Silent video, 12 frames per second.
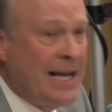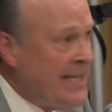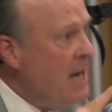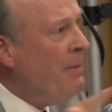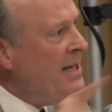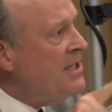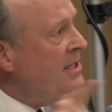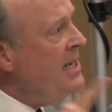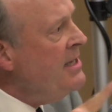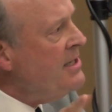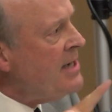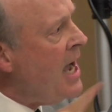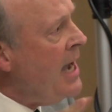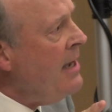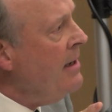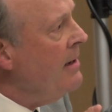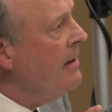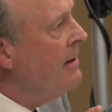Has anybody seen this
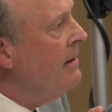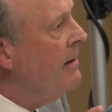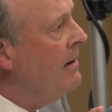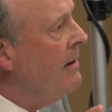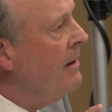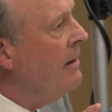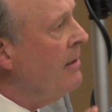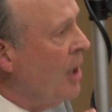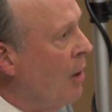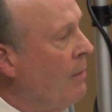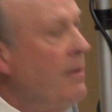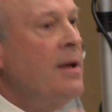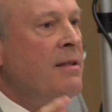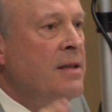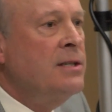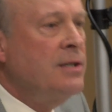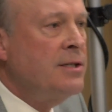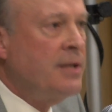guy? No.
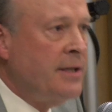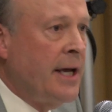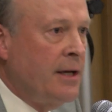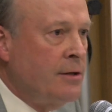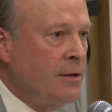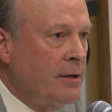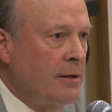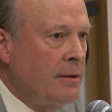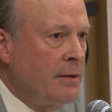This is the danger.